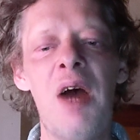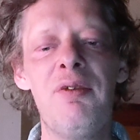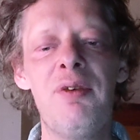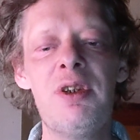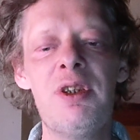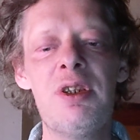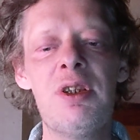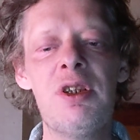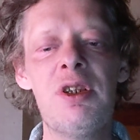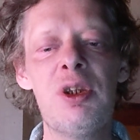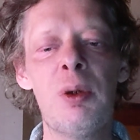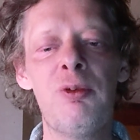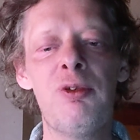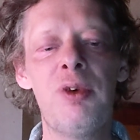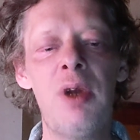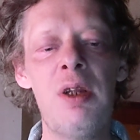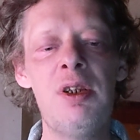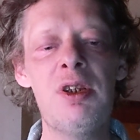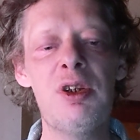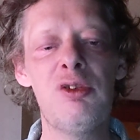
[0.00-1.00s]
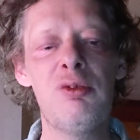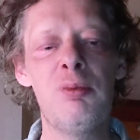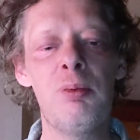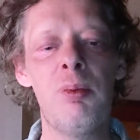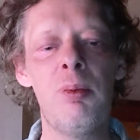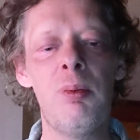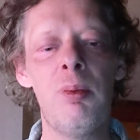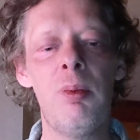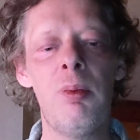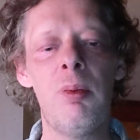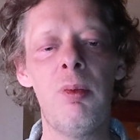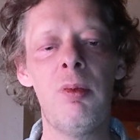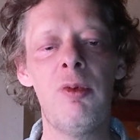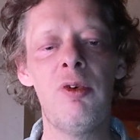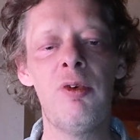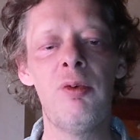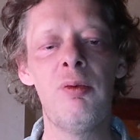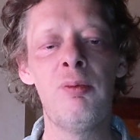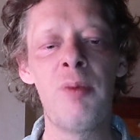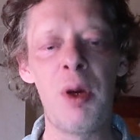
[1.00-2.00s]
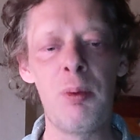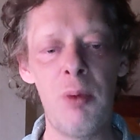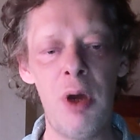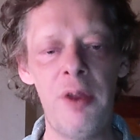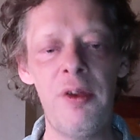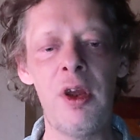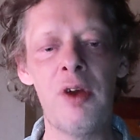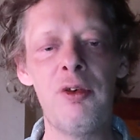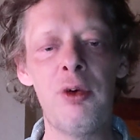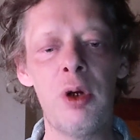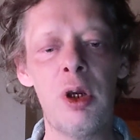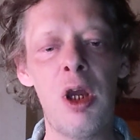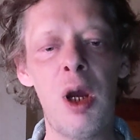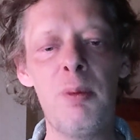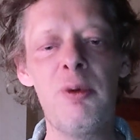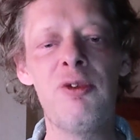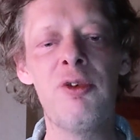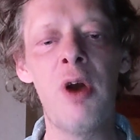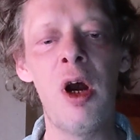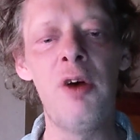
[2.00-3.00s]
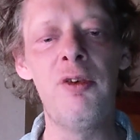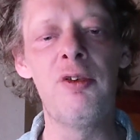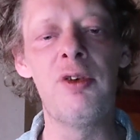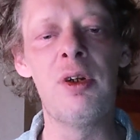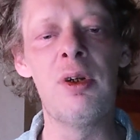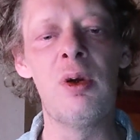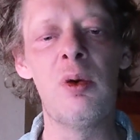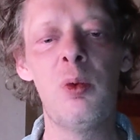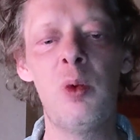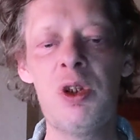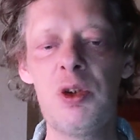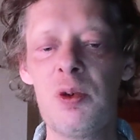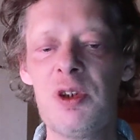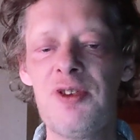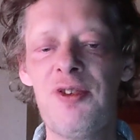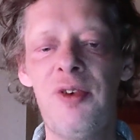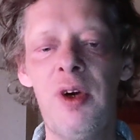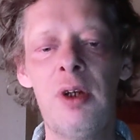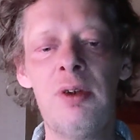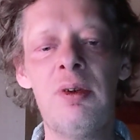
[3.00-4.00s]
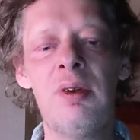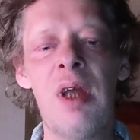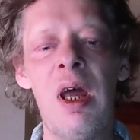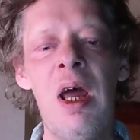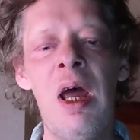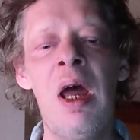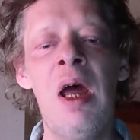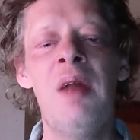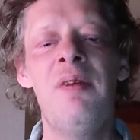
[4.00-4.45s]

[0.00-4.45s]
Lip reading: I visited some friends of my mother for a cup of coffee, which was fun.